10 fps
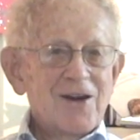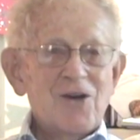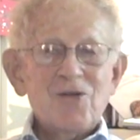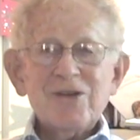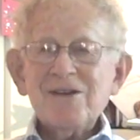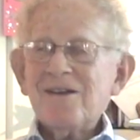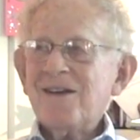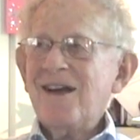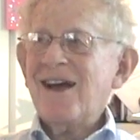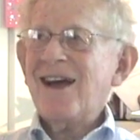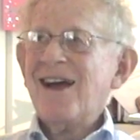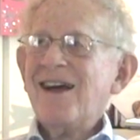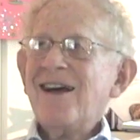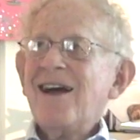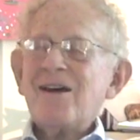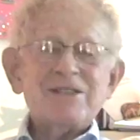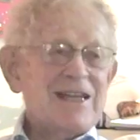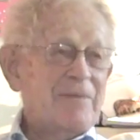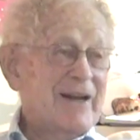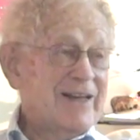Oh, I would
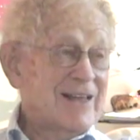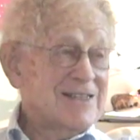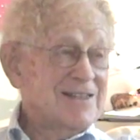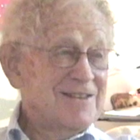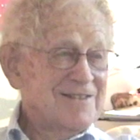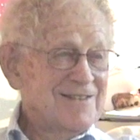say about a dozen.